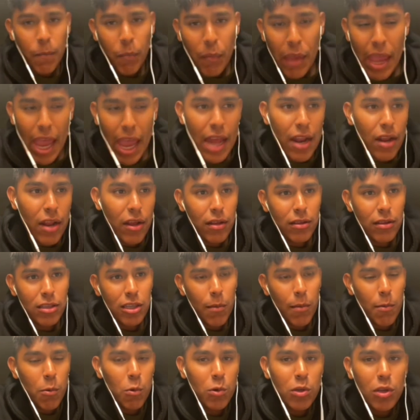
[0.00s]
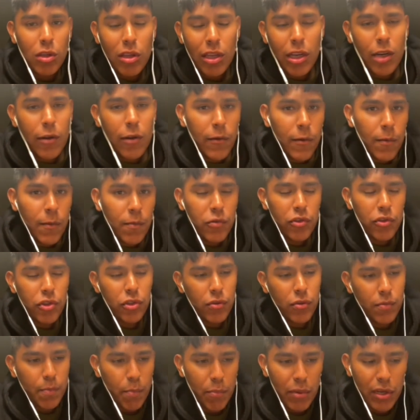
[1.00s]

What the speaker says: and tell me what you think of them.